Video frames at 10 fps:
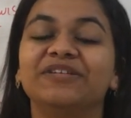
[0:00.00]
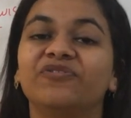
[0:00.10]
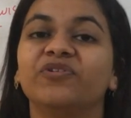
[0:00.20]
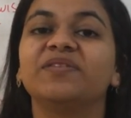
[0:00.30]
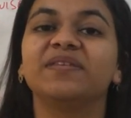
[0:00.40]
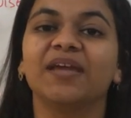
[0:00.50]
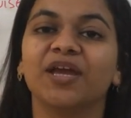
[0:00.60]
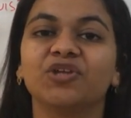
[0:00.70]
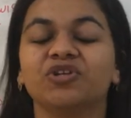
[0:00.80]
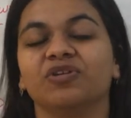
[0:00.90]

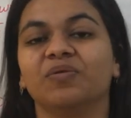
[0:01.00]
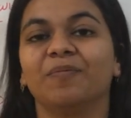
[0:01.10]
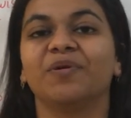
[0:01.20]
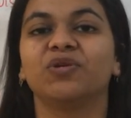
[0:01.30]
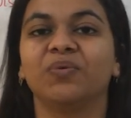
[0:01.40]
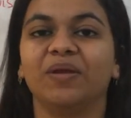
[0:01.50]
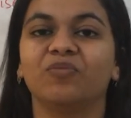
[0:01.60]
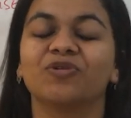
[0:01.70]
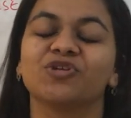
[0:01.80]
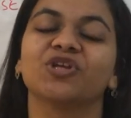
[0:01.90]
differentiation between
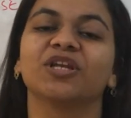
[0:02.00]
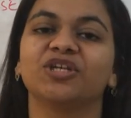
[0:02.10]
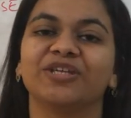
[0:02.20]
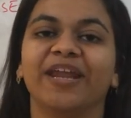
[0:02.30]
British English